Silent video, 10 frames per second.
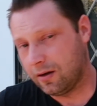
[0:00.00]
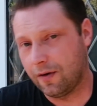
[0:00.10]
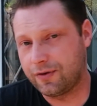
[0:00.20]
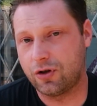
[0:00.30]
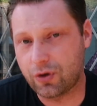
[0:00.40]

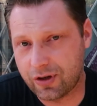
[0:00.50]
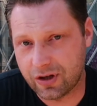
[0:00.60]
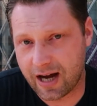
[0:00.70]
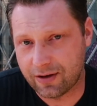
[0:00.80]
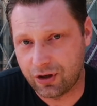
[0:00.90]
Obviously, the choice
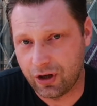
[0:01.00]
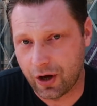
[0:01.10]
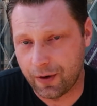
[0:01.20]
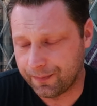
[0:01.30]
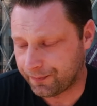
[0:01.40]
is down to
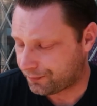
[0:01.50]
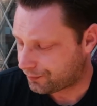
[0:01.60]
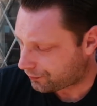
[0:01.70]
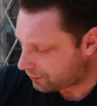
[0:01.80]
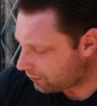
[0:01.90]
you.
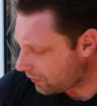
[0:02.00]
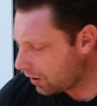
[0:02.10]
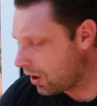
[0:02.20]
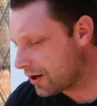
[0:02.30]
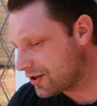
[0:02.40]
Like